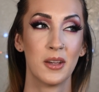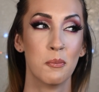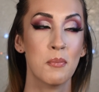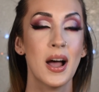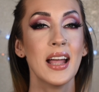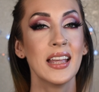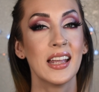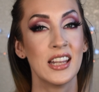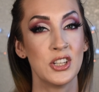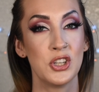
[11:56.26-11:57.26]

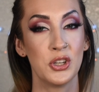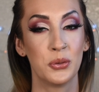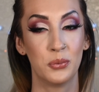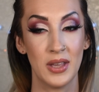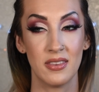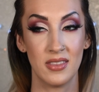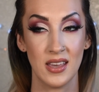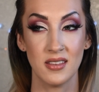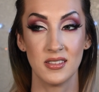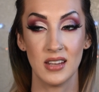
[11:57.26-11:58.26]
my issue with
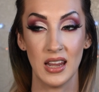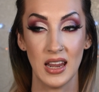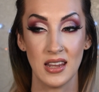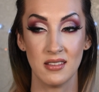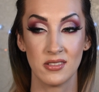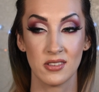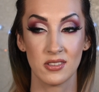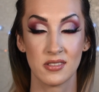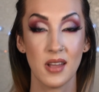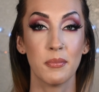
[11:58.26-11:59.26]
this is
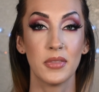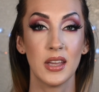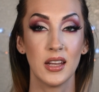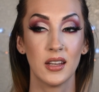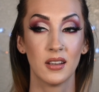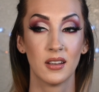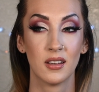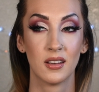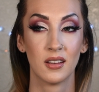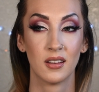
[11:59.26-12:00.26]
something
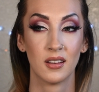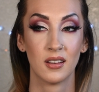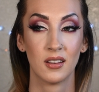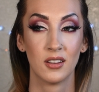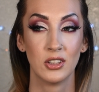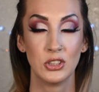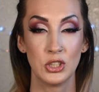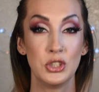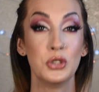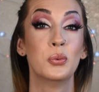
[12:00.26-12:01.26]

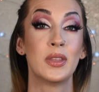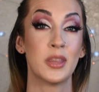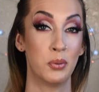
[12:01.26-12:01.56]
to do with the